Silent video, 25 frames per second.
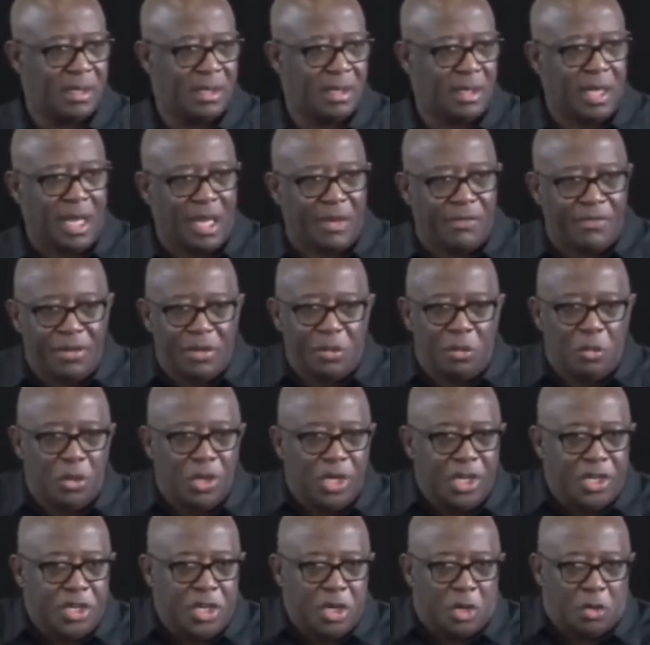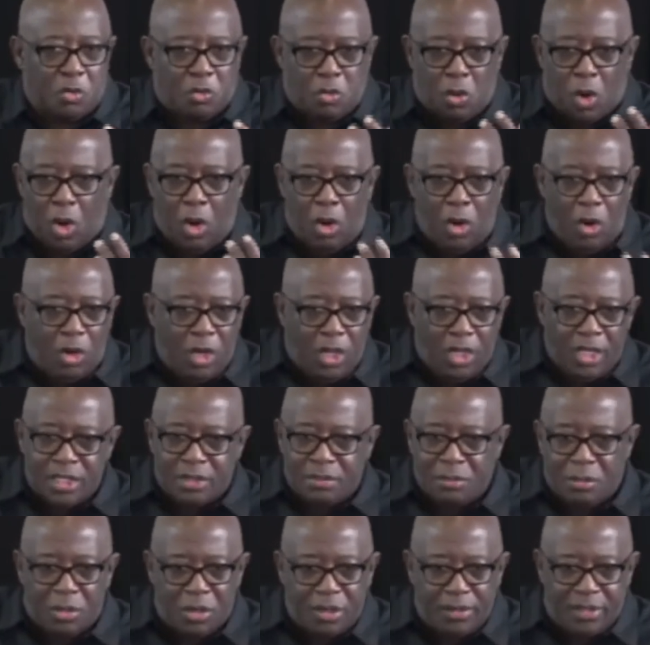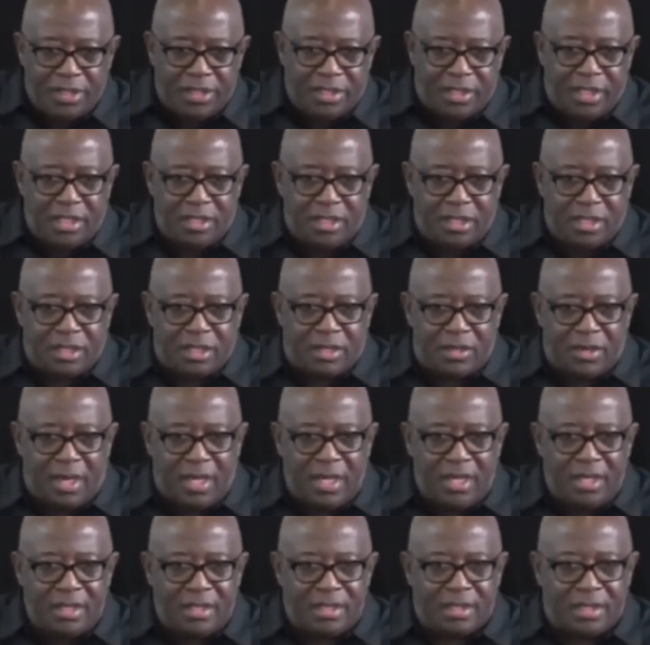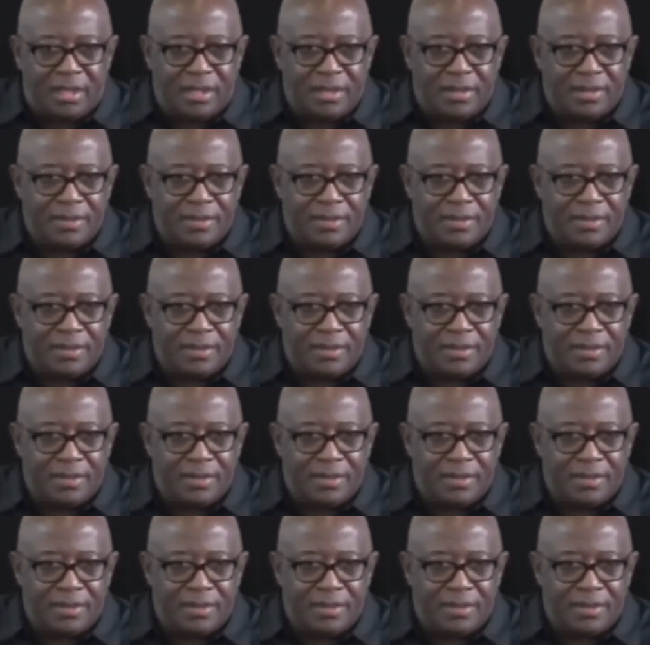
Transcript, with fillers: Loving where your role is more than Jesus Christ.